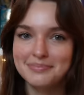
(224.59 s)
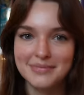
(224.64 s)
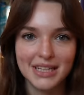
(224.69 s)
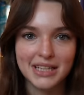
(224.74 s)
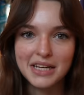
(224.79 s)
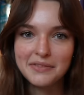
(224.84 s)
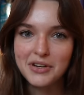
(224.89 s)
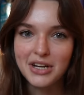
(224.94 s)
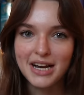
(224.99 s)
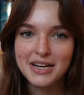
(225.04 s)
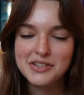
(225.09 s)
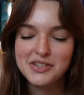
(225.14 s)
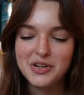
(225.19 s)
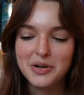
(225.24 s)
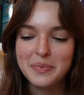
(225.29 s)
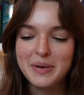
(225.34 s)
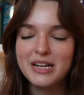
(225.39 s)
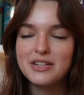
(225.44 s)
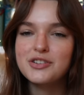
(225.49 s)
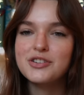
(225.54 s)
Love you guys so
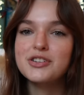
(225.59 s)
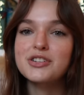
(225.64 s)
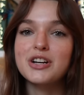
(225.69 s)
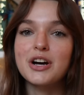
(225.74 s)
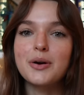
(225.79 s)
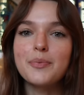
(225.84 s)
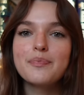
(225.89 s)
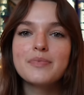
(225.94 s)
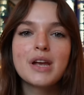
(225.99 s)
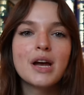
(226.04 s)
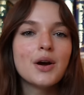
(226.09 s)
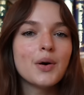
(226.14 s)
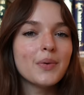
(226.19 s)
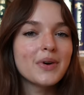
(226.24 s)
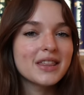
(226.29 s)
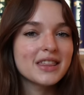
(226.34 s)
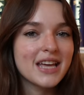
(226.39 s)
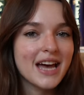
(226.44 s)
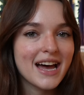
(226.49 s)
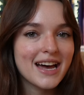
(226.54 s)
much. So
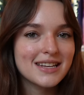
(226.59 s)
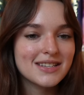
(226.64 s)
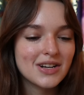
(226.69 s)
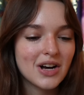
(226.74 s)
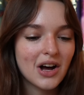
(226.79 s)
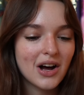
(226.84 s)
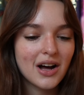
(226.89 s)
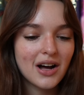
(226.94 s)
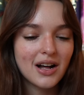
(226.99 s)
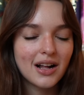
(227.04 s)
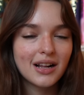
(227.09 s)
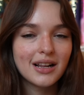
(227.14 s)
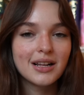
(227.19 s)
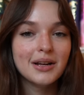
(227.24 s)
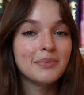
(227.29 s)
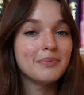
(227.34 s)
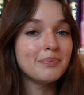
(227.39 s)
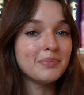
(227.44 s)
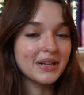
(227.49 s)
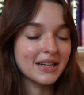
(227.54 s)
with that
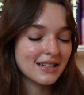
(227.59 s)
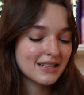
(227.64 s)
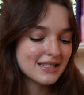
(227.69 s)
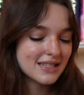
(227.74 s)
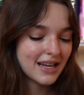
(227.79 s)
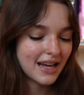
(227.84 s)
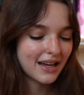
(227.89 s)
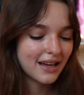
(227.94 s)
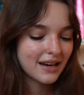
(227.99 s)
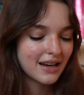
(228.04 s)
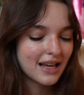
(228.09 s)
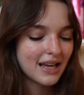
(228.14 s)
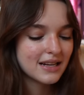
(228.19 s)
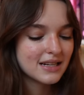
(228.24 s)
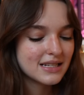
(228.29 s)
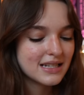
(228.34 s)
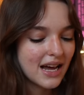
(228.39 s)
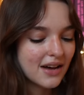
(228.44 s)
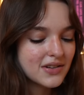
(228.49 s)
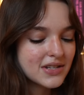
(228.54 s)
all being said, it
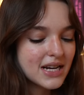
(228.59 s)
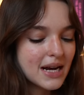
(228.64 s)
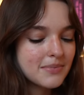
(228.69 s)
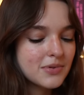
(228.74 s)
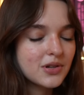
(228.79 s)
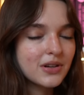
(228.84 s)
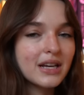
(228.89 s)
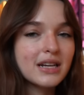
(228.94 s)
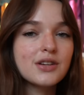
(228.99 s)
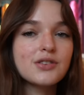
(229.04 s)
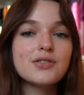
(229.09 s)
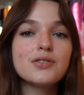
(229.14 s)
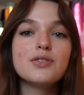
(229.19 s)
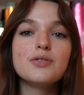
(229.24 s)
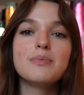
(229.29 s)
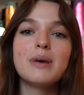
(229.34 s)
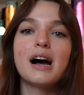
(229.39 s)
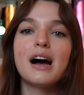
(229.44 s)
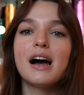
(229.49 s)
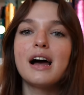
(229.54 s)
is now time to get into
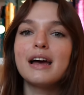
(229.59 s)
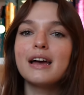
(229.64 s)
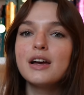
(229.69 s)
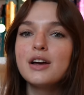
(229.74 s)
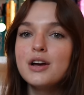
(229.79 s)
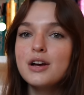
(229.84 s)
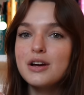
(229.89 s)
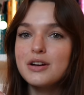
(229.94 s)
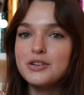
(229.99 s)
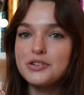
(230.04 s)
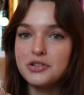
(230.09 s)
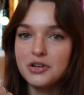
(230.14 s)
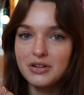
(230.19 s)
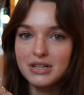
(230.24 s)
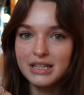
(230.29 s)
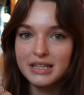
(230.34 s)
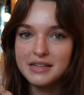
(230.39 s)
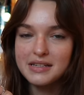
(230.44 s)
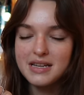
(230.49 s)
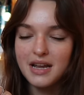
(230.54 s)
my
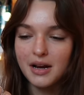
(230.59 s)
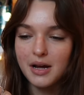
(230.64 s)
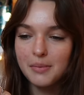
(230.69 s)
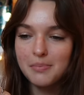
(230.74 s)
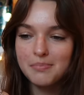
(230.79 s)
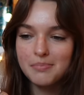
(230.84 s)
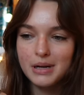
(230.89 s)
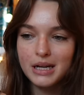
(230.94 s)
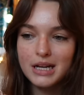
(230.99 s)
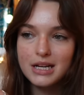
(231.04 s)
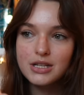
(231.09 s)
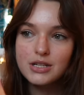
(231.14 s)
journaling setup.